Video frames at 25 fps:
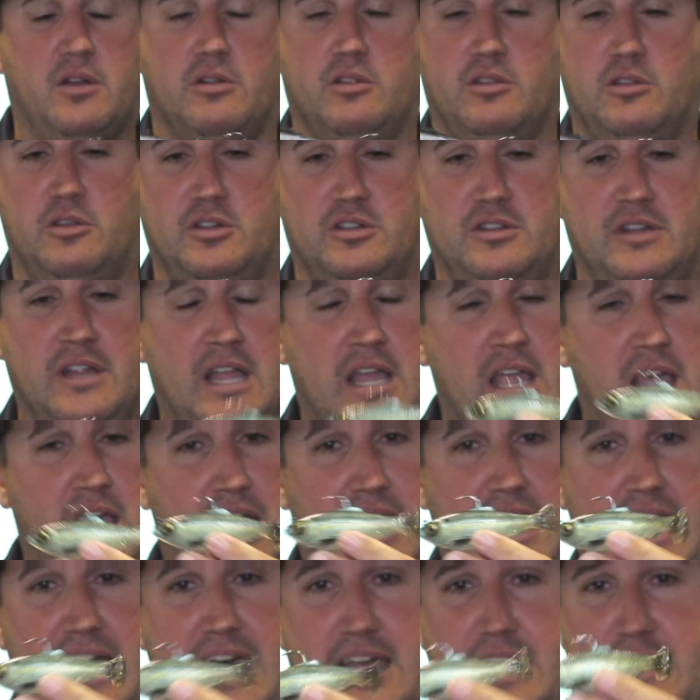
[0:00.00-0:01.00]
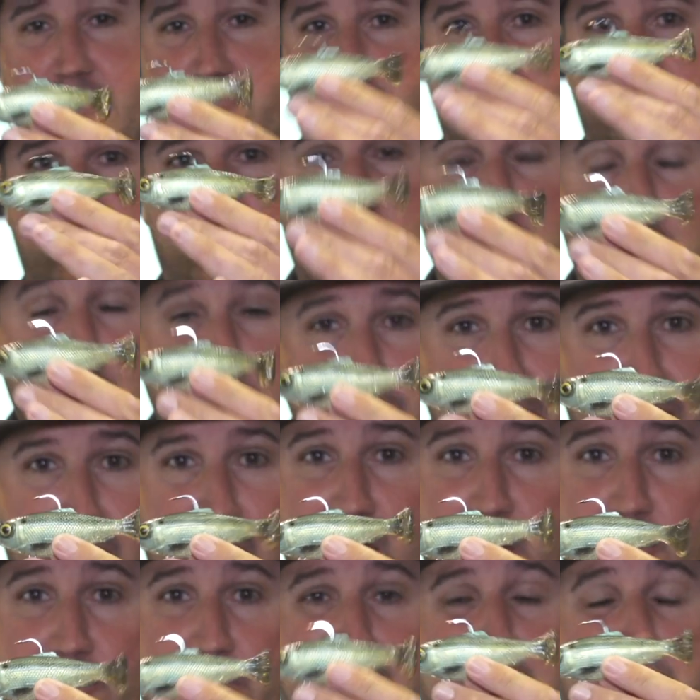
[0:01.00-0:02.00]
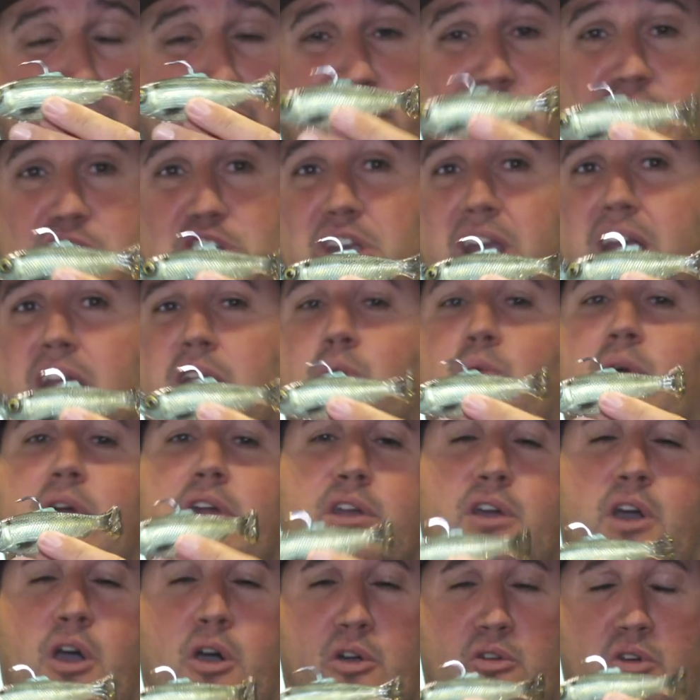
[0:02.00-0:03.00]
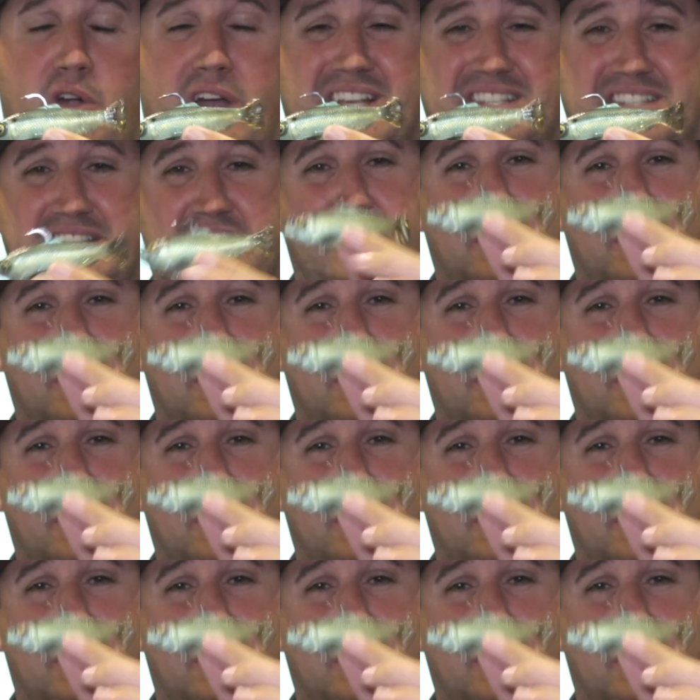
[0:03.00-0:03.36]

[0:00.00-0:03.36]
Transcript: or a little juvenile bait fish anywhere you go across the